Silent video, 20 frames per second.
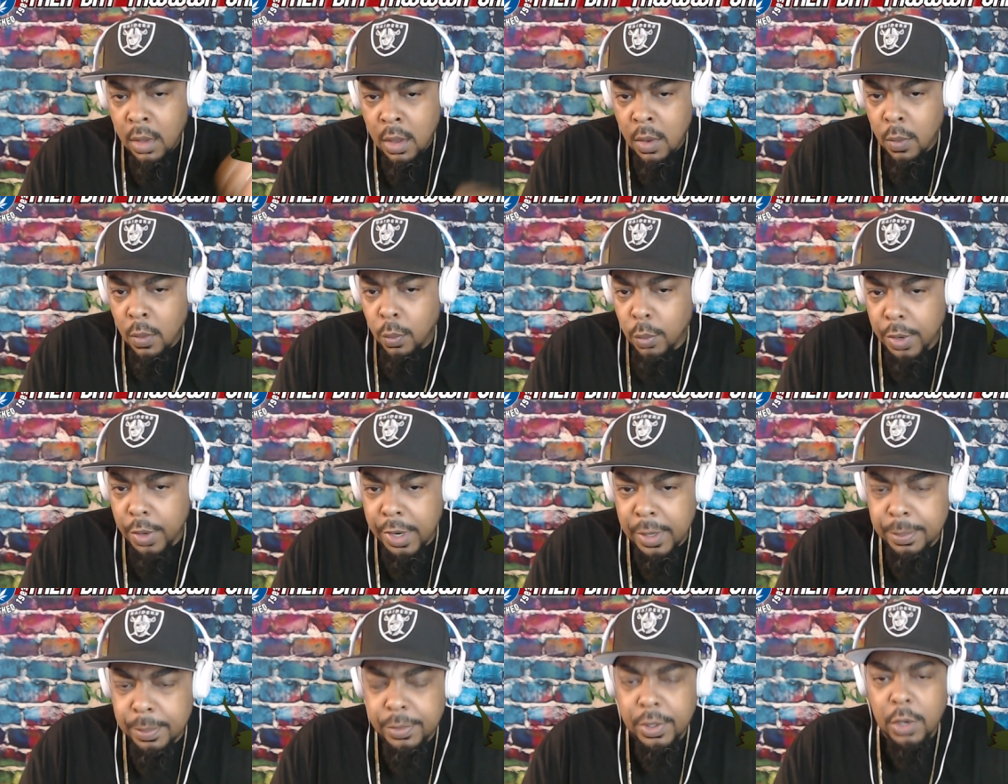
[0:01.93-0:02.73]
What
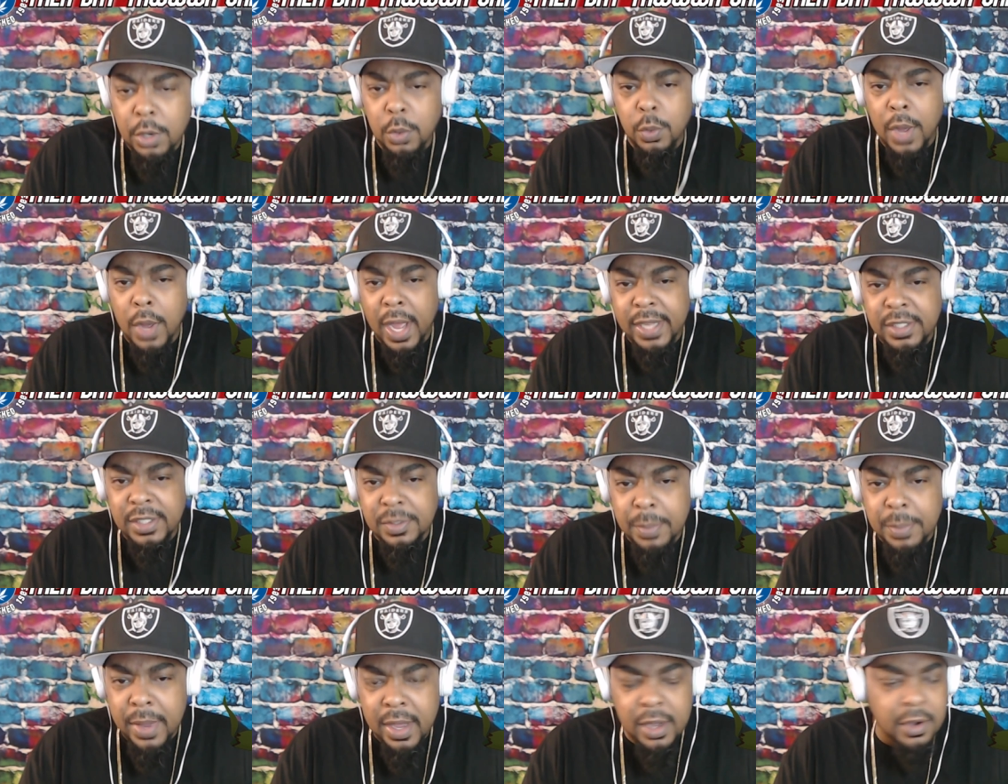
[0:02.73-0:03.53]
up, though? Heist
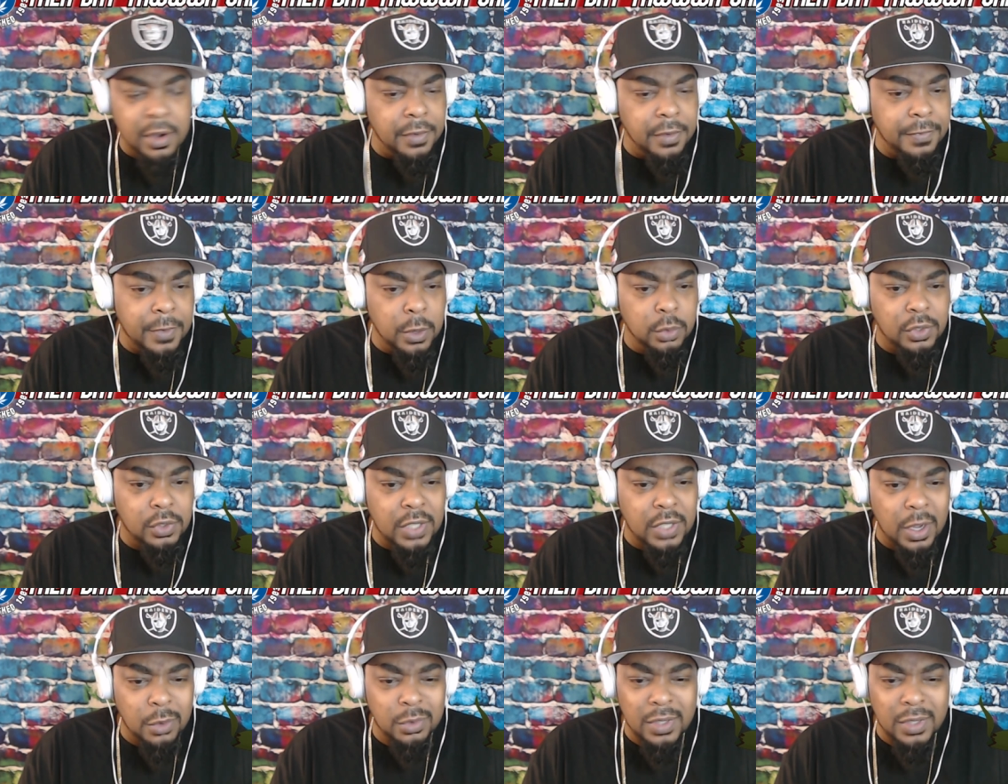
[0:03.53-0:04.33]
Man Da Foe.
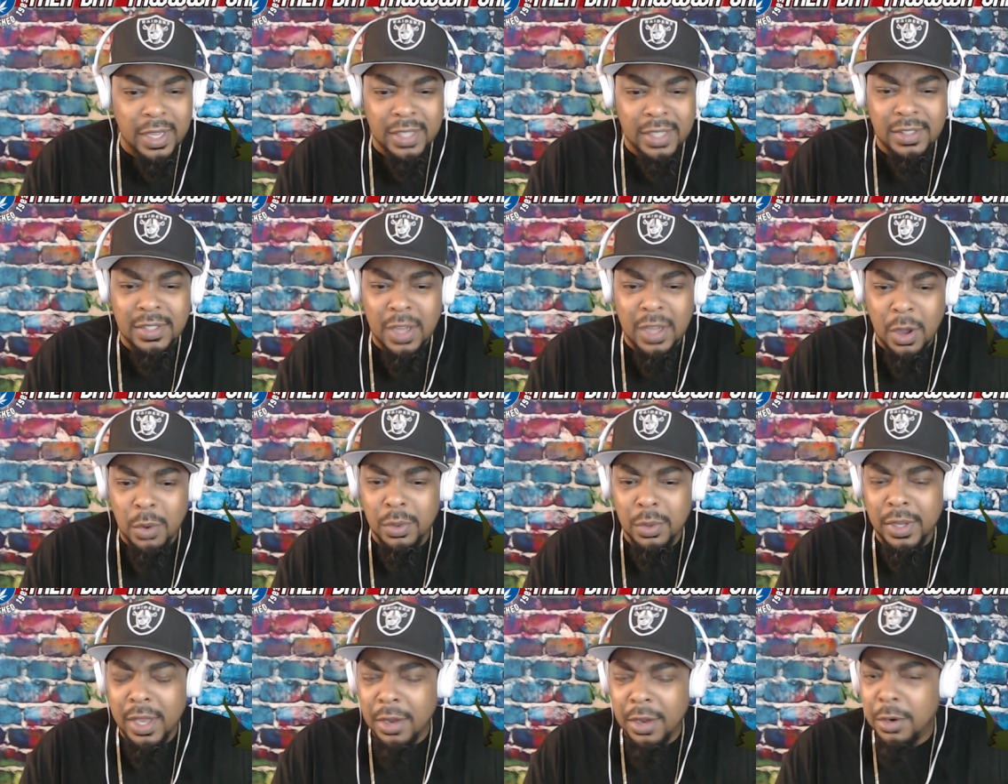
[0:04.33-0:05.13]
Talk that talk,
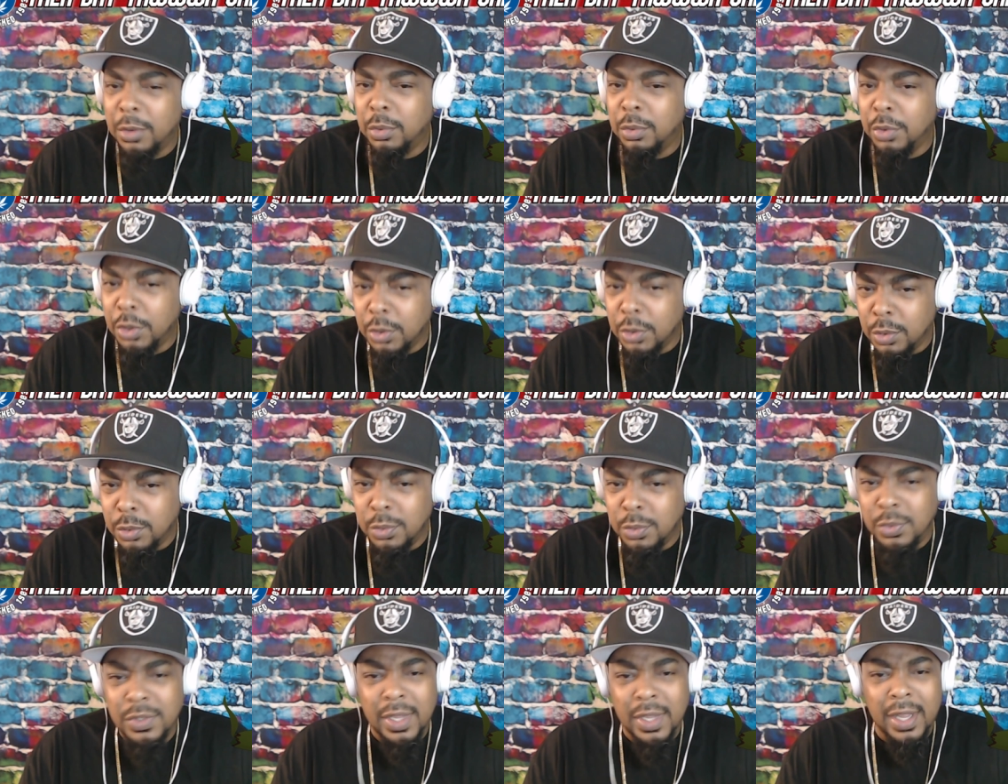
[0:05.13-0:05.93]
ghetto
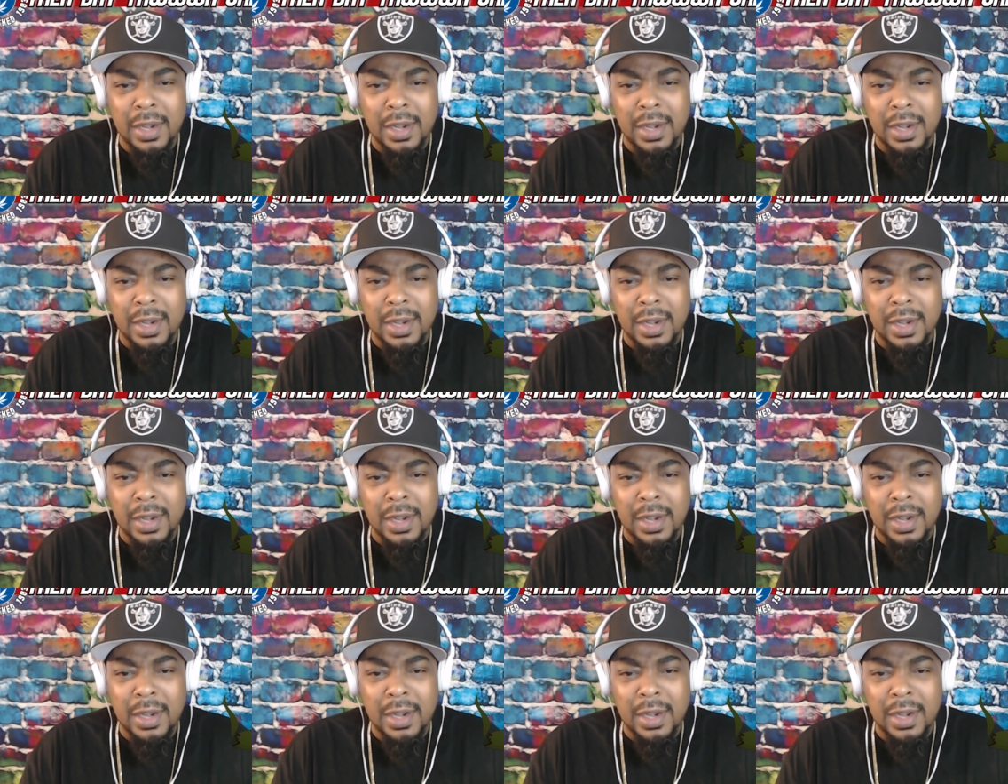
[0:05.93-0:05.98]
news and